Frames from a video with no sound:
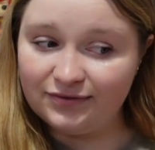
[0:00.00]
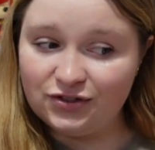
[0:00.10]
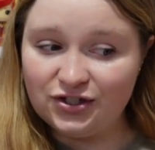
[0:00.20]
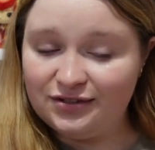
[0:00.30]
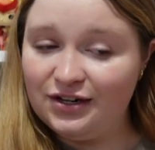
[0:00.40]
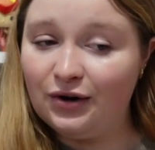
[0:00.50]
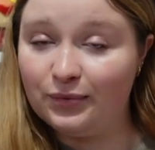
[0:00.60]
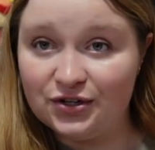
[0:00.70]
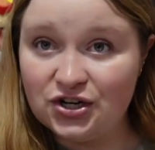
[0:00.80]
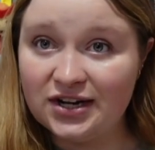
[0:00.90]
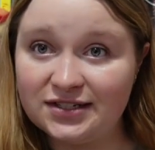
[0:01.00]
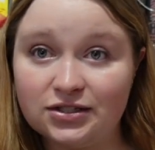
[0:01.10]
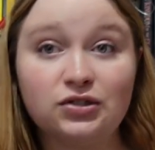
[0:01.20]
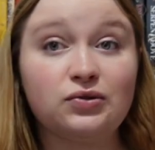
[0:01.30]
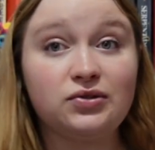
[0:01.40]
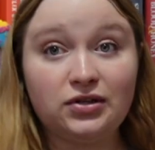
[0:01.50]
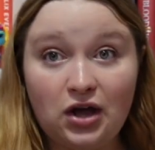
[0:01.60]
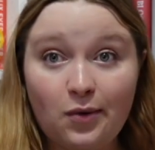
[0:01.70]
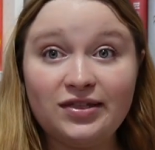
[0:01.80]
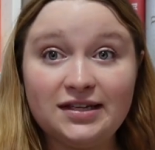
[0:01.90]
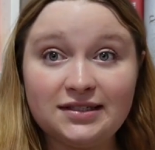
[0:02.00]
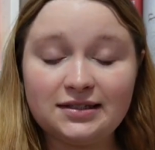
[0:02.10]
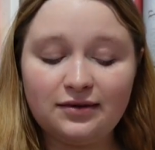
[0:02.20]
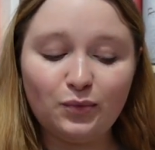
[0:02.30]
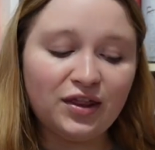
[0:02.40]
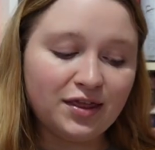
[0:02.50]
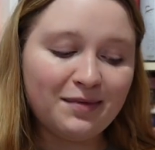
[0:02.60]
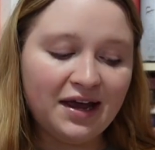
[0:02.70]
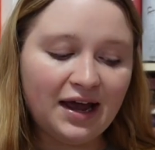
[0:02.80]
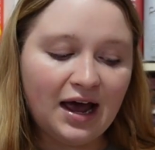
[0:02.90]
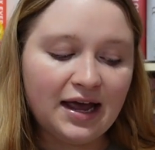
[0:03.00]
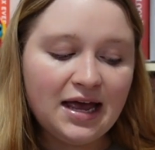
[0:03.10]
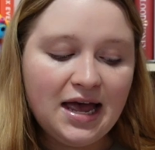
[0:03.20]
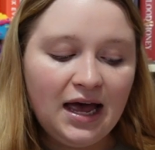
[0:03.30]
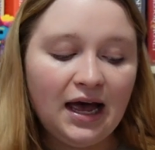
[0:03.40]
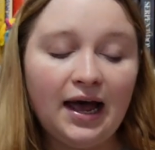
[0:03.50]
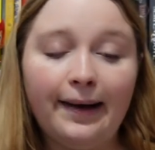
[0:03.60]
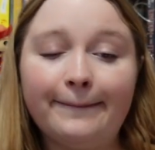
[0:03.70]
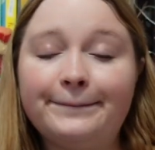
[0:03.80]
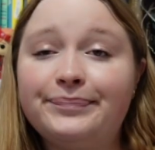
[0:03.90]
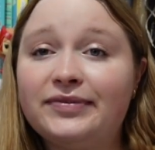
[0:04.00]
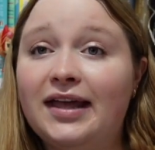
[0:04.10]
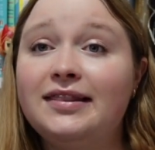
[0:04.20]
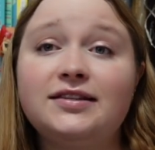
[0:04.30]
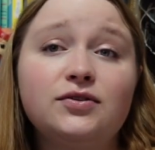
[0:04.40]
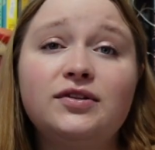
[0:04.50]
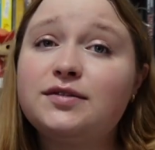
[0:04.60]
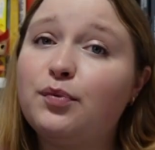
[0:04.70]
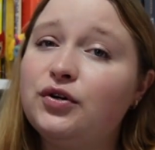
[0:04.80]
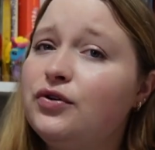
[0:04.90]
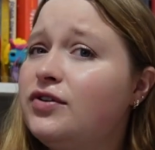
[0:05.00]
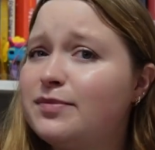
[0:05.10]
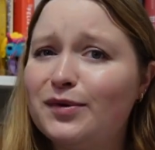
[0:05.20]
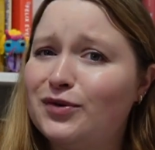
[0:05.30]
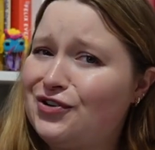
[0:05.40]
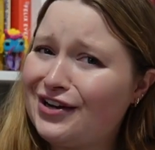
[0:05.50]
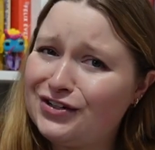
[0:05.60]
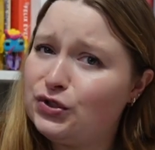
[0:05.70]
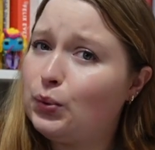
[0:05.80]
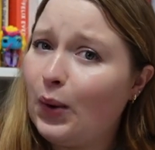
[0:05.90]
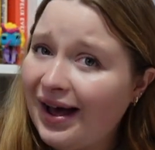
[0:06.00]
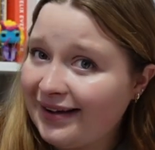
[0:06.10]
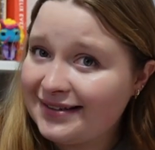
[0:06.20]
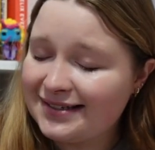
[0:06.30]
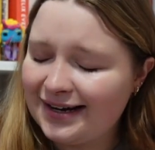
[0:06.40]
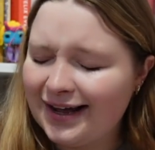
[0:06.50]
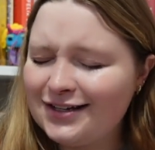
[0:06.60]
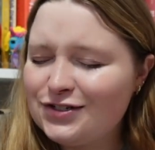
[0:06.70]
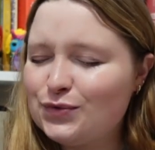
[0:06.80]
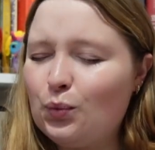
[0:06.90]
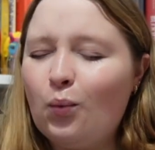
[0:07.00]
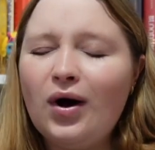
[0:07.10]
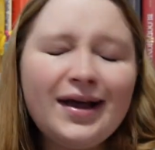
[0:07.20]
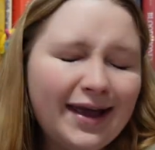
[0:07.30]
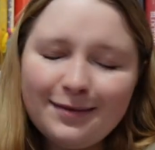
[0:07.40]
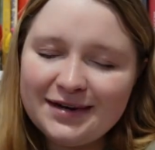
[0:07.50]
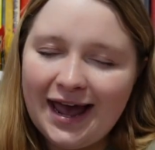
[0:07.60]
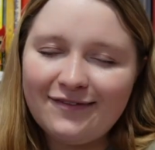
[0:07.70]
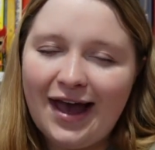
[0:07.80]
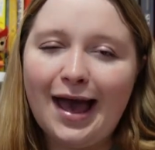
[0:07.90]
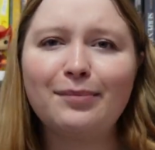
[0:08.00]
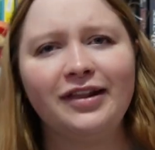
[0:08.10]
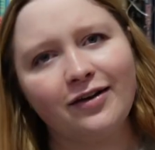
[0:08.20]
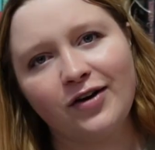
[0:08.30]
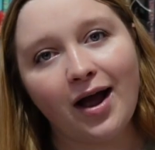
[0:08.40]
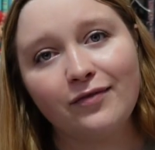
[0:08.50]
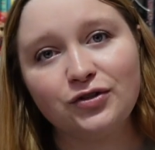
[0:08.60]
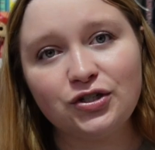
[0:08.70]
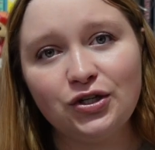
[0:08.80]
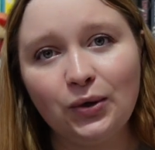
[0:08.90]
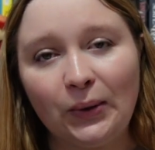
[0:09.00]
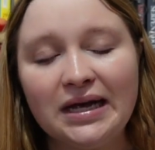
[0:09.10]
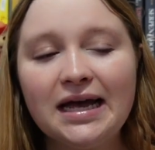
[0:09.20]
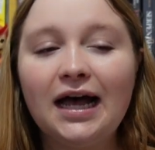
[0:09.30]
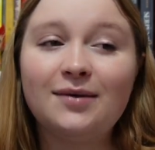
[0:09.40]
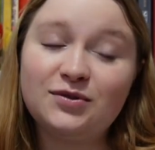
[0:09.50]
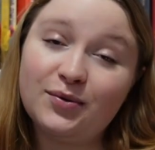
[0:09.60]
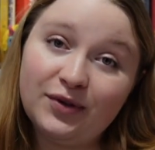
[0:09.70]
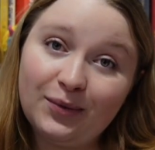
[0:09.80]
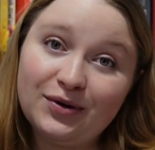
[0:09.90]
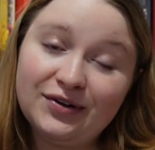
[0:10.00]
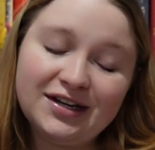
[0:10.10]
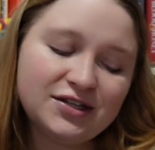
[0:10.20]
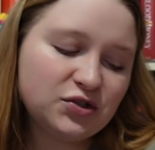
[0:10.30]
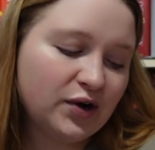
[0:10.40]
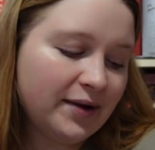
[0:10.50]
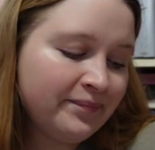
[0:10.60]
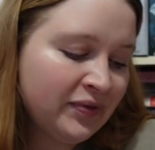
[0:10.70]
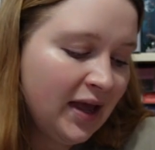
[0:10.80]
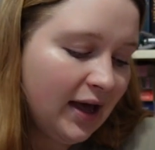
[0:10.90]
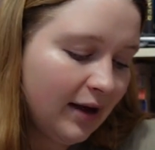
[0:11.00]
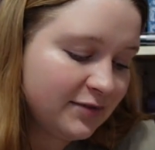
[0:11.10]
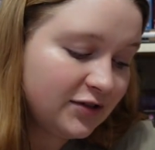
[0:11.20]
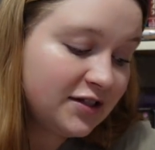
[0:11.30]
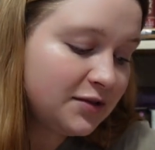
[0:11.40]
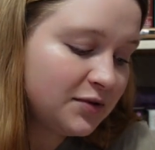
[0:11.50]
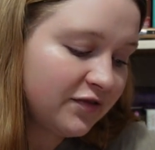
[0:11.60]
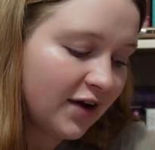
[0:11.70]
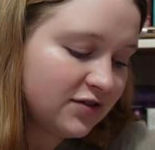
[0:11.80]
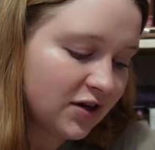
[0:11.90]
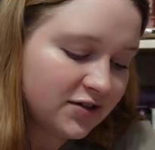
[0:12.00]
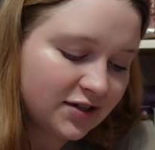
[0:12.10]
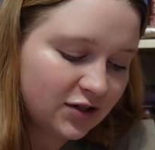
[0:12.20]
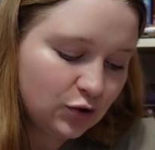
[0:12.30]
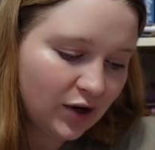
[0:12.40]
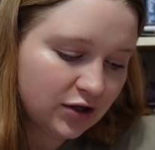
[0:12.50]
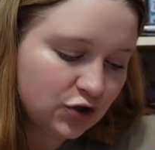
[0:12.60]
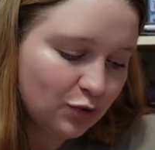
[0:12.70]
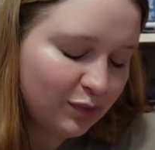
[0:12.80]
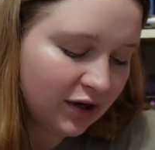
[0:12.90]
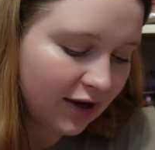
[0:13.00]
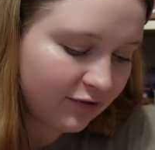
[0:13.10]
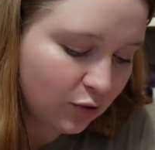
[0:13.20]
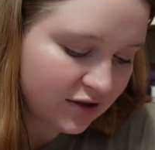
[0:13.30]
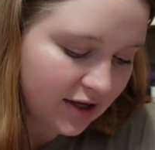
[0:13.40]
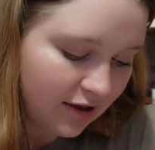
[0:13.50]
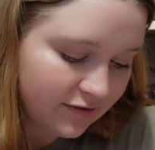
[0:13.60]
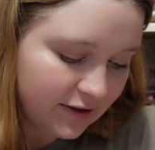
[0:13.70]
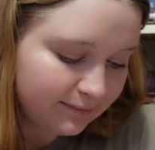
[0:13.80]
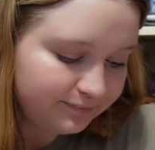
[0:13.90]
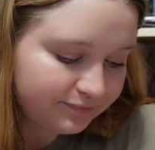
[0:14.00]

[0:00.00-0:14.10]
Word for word: she you know rejects the duke to go with this with the main guy um, and so this poor duke has been rejected twice and i just want him to have a happily ever after too um, so i really want to read his story um, so this was a five stars it's a joanna shupe book of course i loved it